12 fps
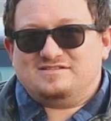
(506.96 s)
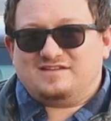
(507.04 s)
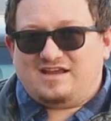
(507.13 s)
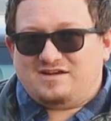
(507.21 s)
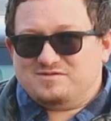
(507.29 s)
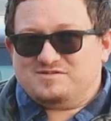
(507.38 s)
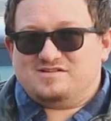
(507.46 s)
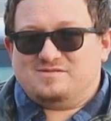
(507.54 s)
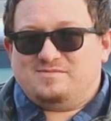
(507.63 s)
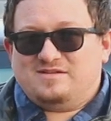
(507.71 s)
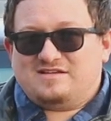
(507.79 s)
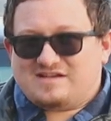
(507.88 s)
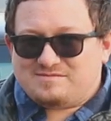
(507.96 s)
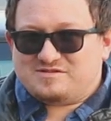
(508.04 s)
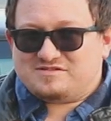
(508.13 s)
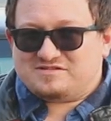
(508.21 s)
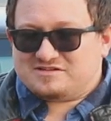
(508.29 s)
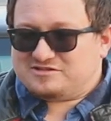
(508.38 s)
saying what's up in the
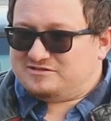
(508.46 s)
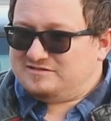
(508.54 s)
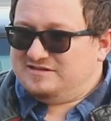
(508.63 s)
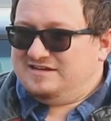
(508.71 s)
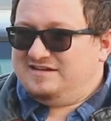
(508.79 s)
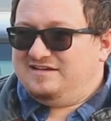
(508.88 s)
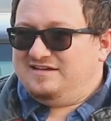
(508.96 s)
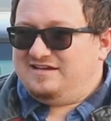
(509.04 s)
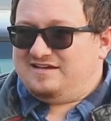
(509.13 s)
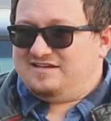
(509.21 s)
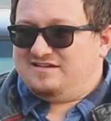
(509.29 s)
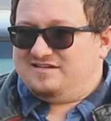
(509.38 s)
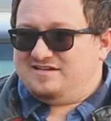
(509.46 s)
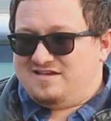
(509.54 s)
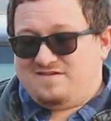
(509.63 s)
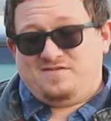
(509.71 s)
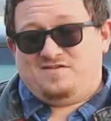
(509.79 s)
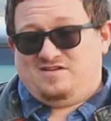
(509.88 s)
comment section. And
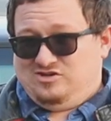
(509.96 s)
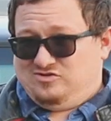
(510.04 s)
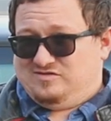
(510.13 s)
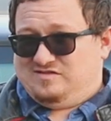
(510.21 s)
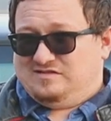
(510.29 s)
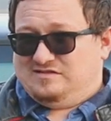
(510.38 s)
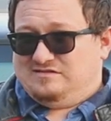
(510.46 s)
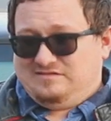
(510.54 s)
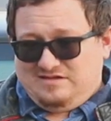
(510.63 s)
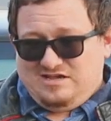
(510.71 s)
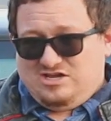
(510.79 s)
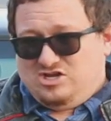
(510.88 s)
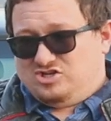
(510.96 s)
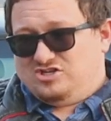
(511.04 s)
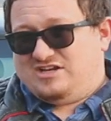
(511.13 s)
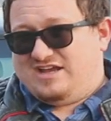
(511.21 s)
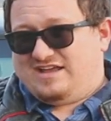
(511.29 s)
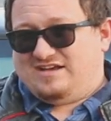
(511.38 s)
if you're interested, you should
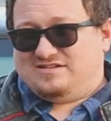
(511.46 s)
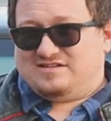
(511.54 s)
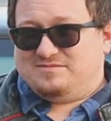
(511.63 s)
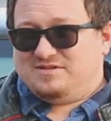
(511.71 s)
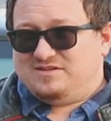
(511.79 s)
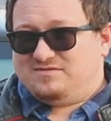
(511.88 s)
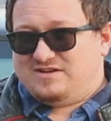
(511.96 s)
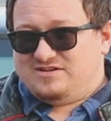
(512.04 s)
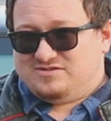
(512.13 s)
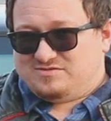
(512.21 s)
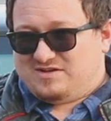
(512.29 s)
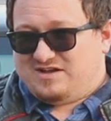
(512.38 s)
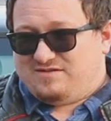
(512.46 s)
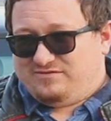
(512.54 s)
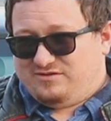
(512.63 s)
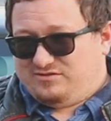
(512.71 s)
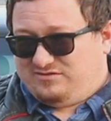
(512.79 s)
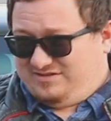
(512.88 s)
check out some of these videos we got
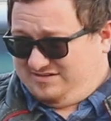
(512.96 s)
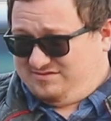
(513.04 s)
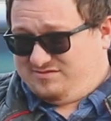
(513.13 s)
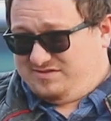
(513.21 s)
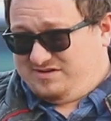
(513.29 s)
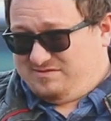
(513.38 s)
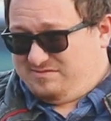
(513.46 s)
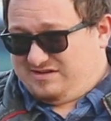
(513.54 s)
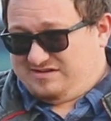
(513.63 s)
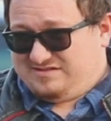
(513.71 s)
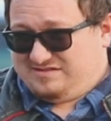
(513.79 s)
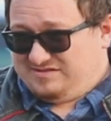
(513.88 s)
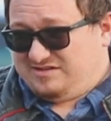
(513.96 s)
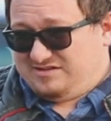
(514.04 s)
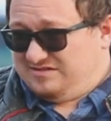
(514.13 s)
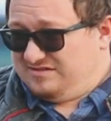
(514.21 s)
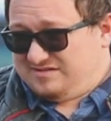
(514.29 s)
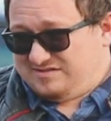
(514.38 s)
floating around over here, because, you
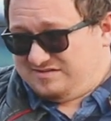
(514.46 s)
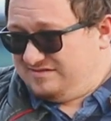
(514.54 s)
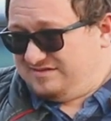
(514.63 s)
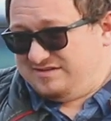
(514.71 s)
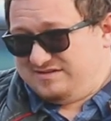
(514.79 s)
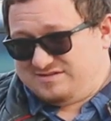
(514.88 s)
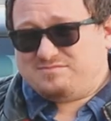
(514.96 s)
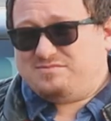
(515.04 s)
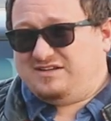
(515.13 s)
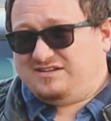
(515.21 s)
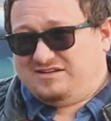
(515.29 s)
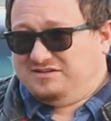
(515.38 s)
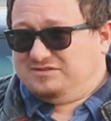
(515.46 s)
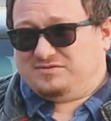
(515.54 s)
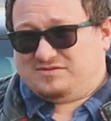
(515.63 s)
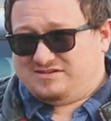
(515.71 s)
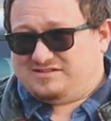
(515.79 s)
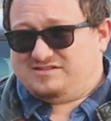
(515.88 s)
know, these are big deals
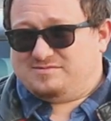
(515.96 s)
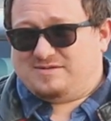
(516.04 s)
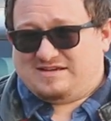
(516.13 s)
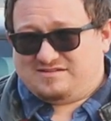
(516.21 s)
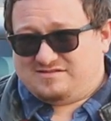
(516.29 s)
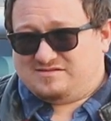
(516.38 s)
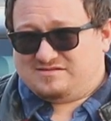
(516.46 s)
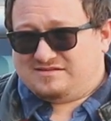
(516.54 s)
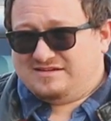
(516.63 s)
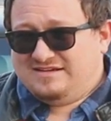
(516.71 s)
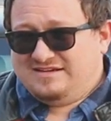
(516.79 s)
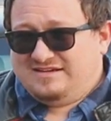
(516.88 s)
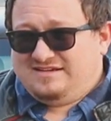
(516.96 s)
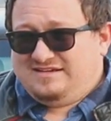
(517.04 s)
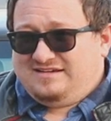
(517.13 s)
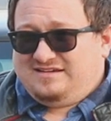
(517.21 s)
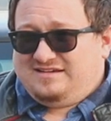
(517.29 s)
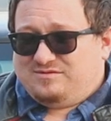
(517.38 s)
for us this past season.
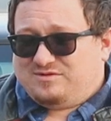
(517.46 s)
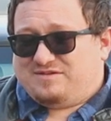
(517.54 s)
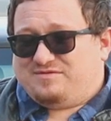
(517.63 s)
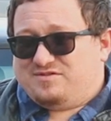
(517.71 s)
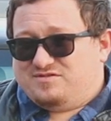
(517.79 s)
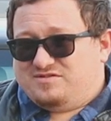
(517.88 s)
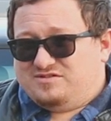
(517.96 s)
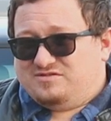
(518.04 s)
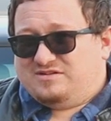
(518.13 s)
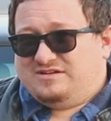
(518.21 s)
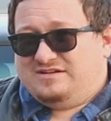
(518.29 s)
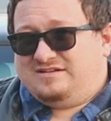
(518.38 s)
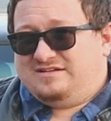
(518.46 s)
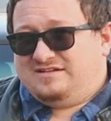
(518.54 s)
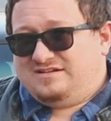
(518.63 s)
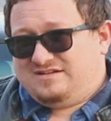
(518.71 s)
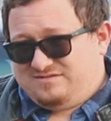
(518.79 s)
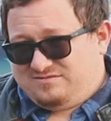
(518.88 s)
And without further ado,
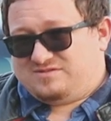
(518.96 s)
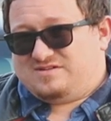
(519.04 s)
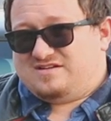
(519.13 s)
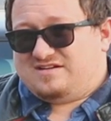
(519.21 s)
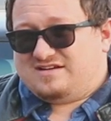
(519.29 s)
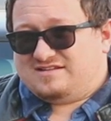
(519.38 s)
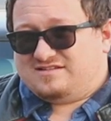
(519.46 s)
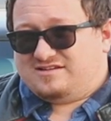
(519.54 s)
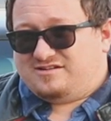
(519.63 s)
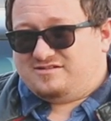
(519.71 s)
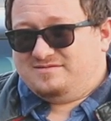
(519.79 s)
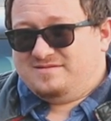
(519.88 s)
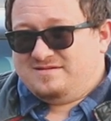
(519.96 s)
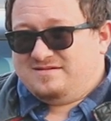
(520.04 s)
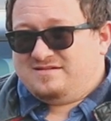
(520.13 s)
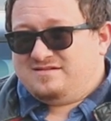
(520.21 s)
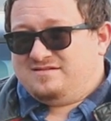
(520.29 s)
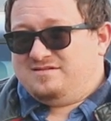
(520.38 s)
we'll see you guys later.
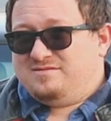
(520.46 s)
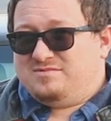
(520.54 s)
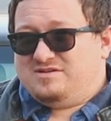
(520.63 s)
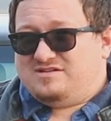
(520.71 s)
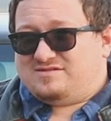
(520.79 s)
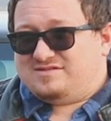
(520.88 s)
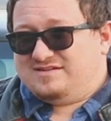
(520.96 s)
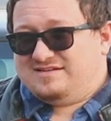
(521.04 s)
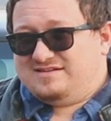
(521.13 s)
Peace.